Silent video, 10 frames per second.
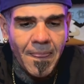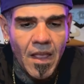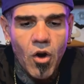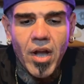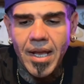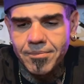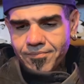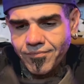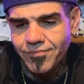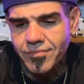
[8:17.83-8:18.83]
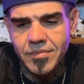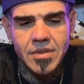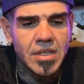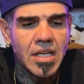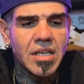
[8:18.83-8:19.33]
Okay,
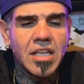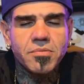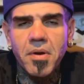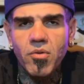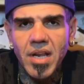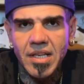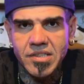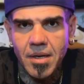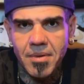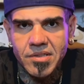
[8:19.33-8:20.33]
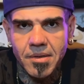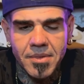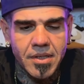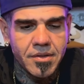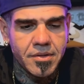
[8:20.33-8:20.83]
let's be realistic about something.